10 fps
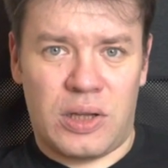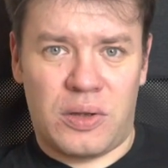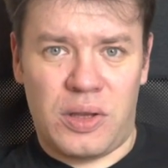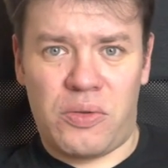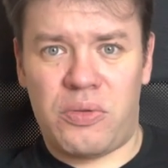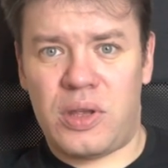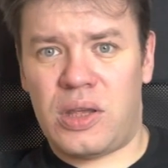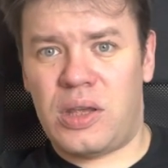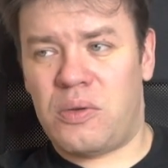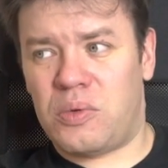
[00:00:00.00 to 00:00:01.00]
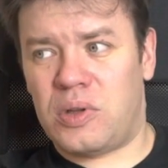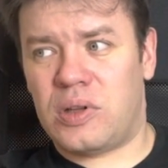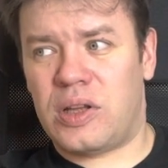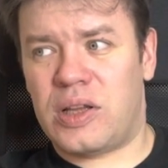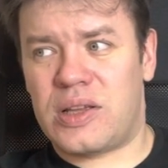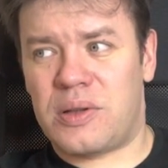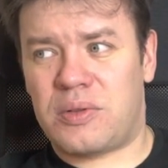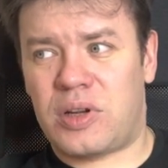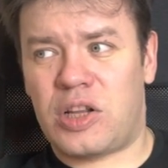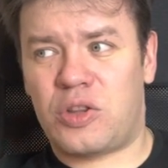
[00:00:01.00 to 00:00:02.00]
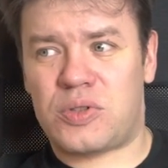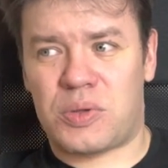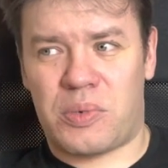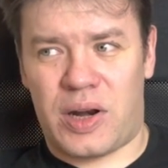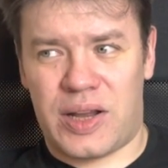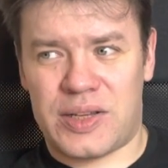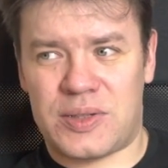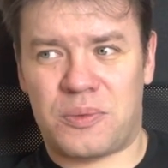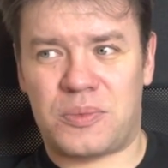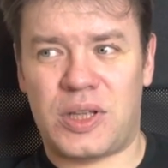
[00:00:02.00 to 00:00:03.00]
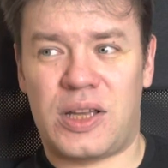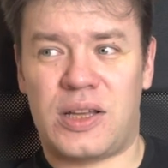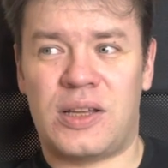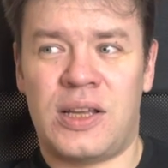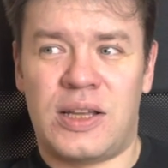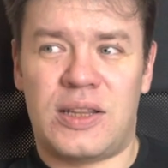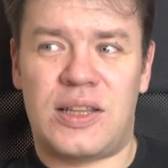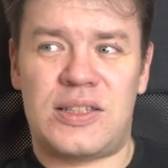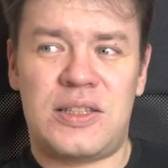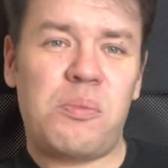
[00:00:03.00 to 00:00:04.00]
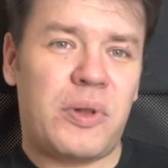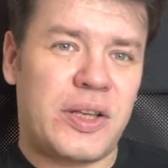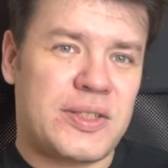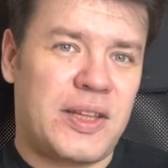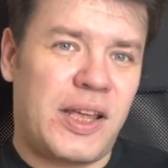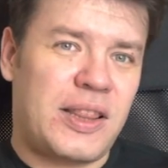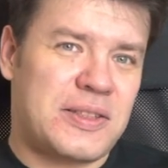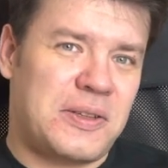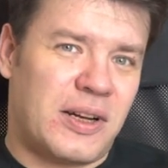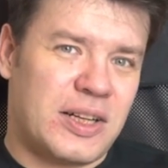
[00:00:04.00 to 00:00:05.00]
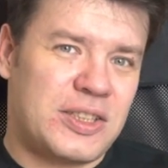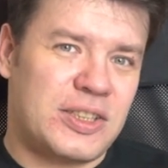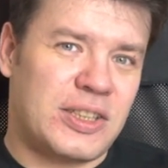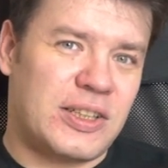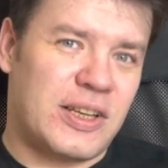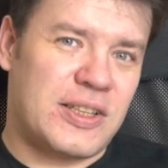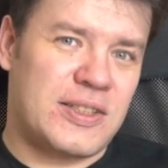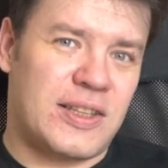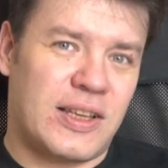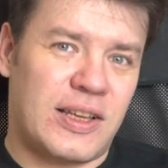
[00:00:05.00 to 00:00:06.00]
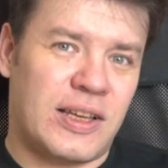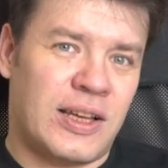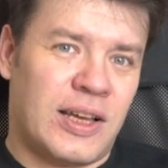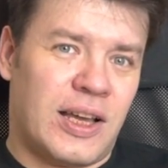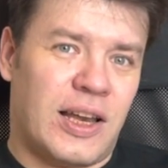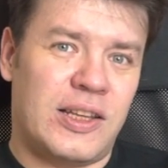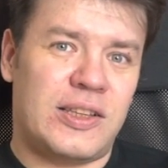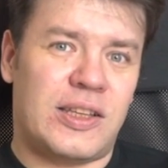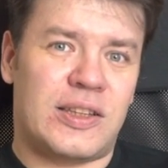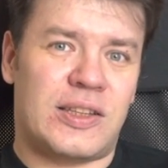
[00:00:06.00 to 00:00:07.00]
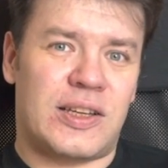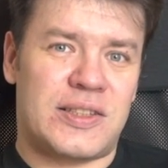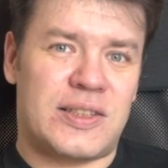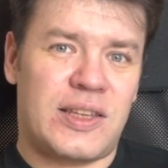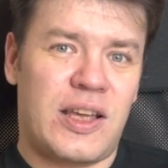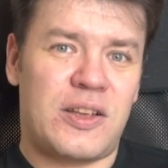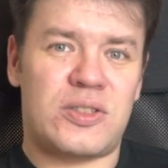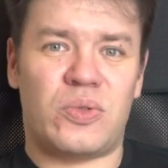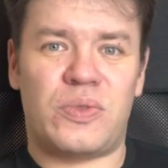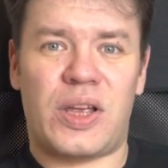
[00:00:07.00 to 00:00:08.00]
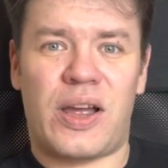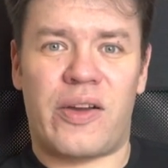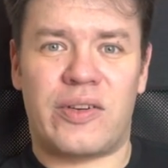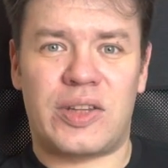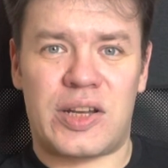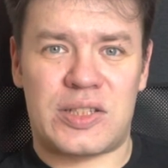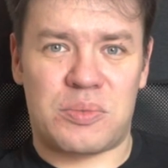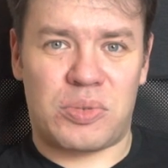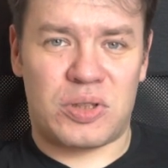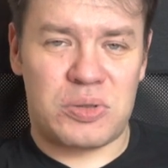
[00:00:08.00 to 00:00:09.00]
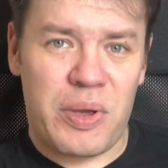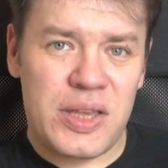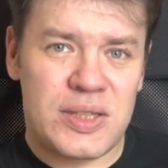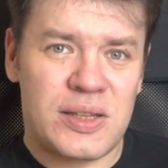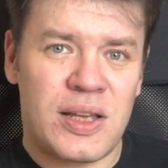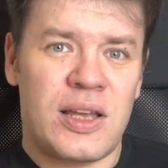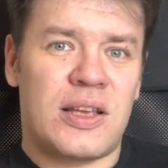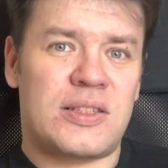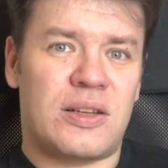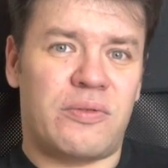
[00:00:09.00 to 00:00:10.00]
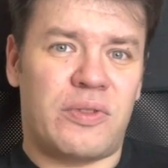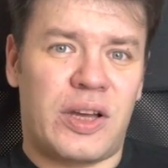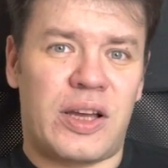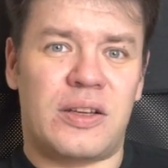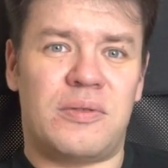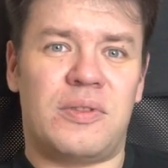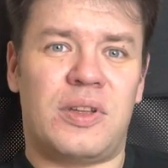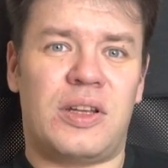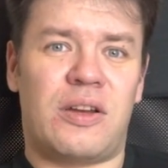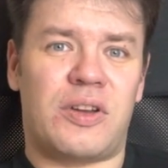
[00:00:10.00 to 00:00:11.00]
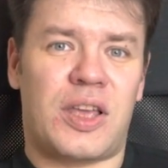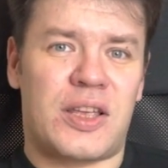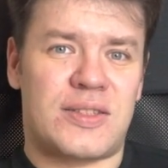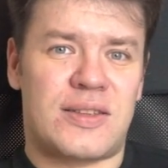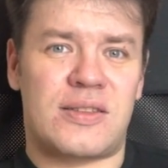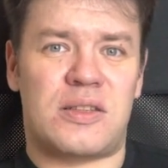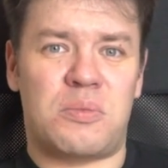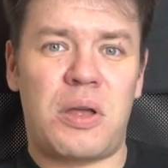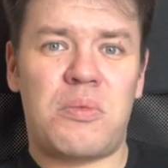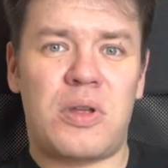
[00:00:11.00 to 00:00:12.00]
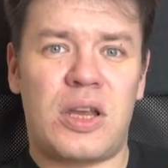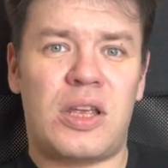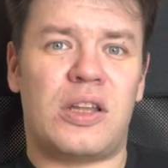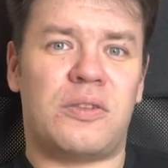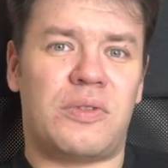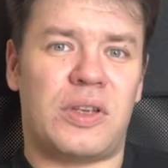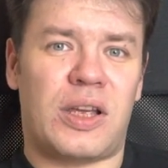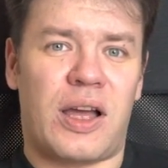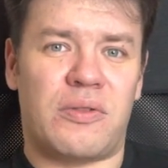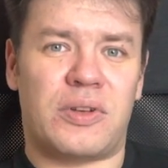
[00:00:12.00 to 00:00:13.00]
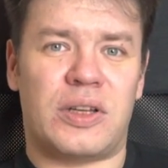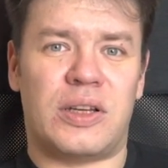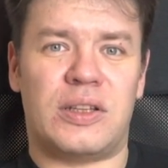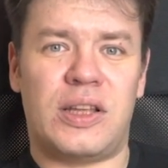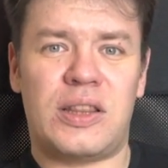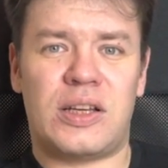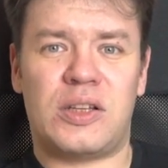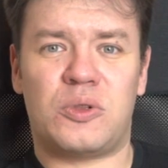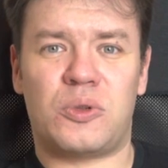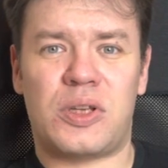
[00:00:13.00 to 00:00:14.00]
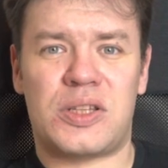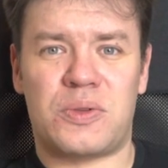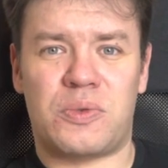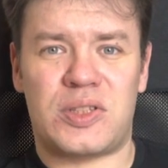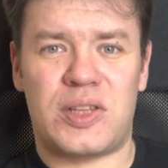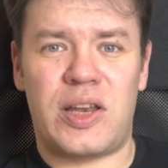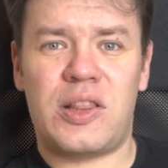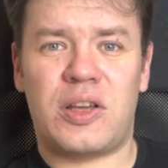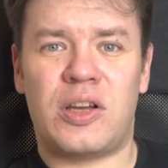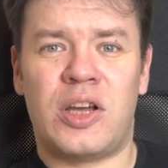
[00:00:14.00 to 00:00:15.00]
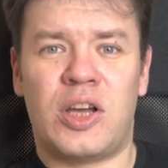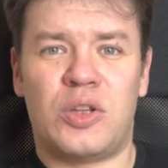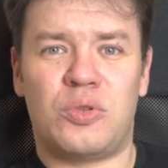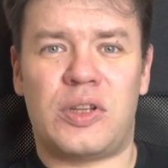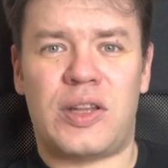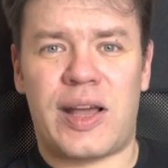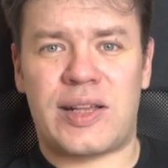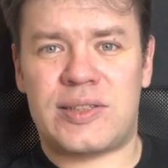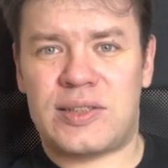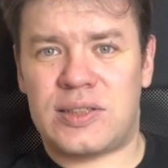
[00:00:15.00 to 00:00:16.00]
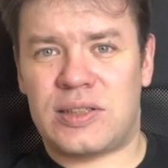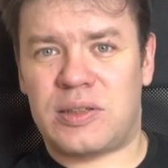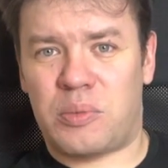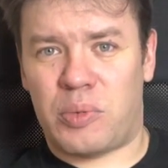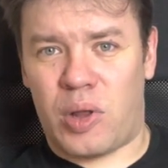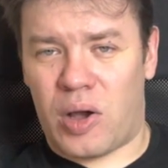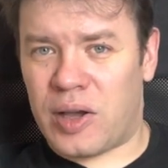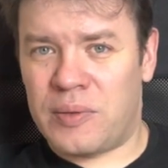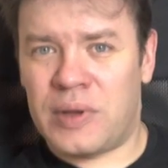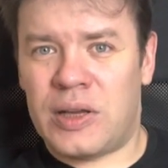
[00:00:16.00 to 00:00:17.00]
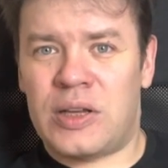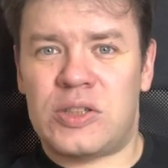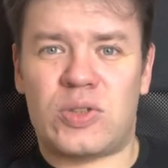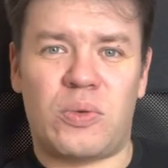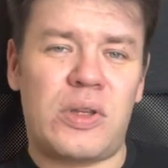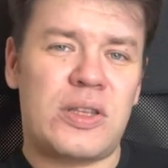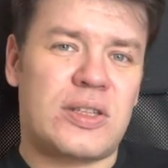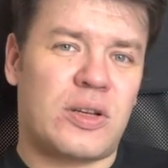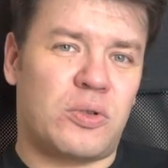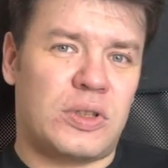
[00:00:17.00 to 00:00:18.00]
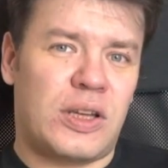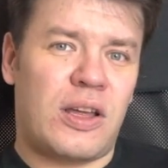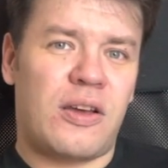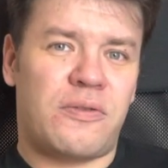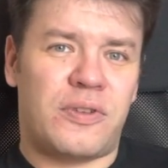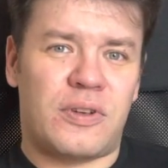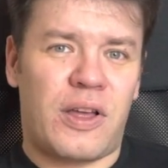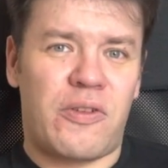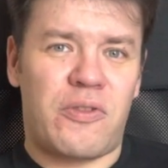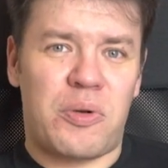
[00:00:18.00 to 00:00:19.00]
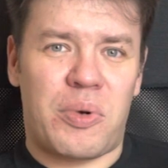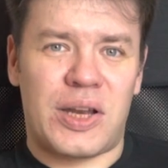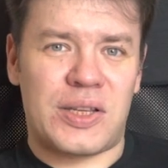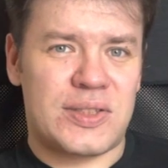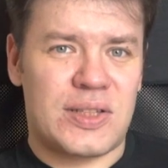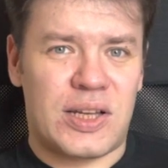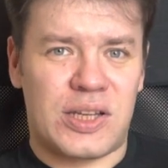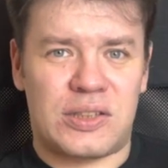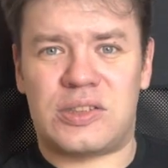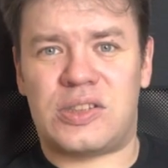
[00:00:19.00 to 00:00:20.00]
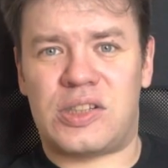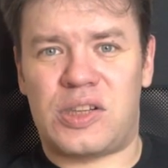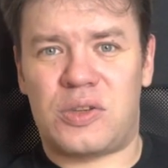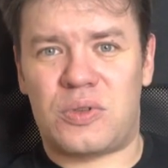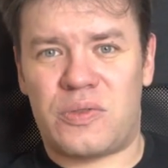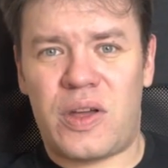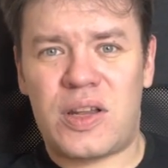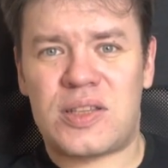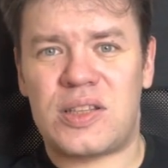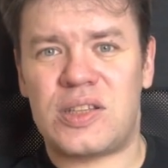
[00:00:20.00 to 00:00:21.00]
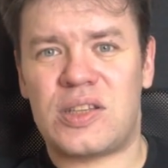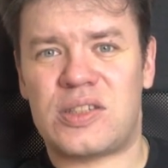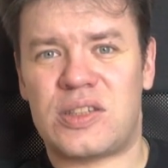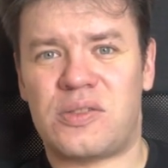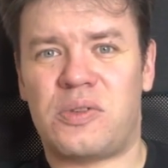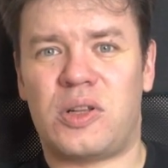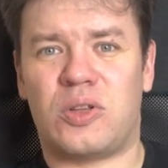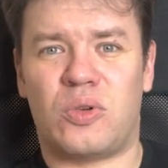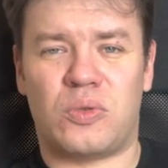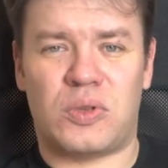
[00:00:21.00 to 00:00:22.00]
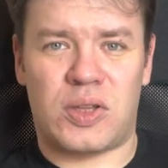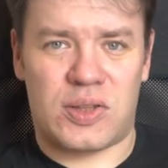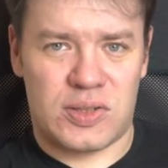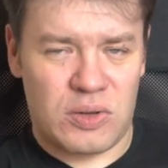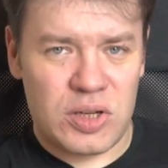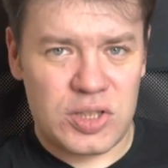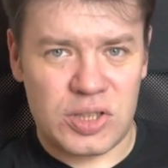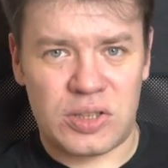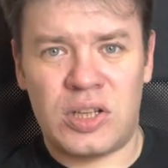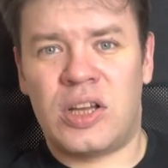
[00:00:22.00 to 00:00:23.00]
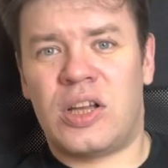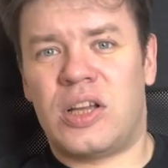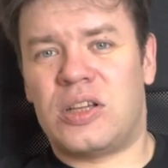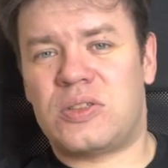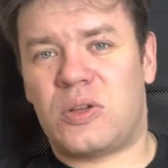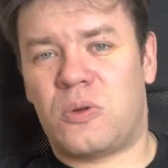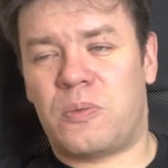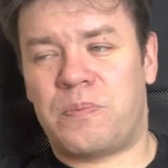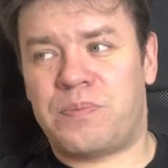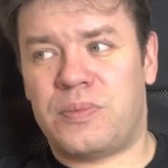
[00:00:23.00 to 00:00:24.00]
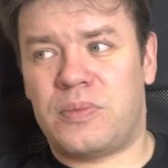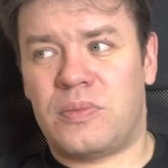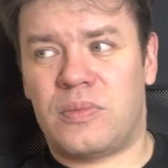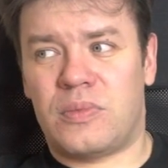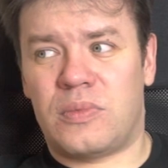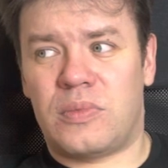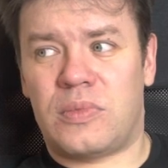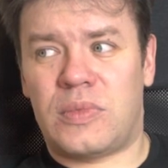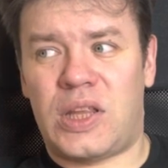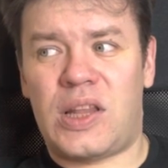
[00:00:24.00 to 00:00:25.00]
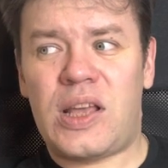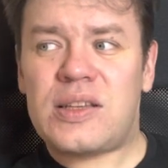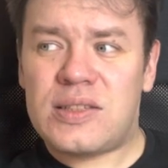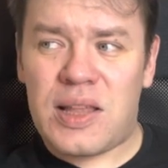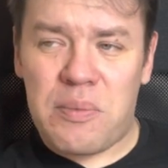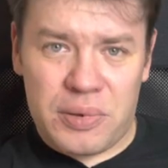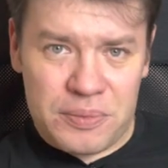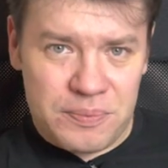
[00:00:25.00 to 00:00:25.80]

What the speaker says: if we will try to summarize, so the simplest data structure is the linked list. Yeah, so we have addressable space somewhere, and in our case is the memory, and we have data together with the link to the next block. So it's good enough. Everybody studied this in a university. It's a well-known data structure. So the next step,